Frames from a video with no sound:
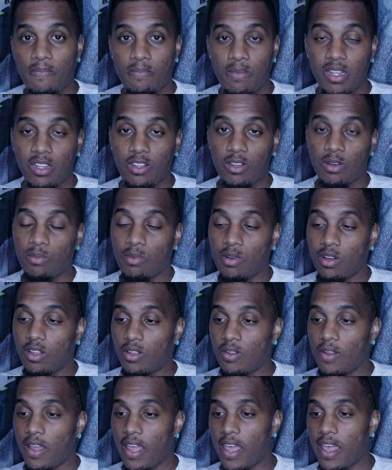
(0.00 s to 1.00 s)
My little
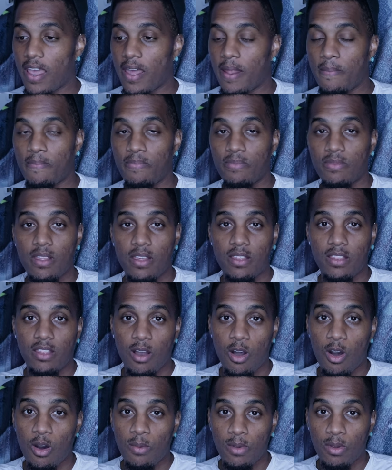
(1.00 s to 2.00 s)
brother and
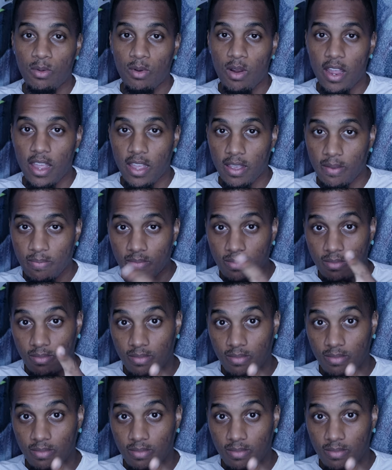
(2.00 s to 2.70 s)
the homie Rain.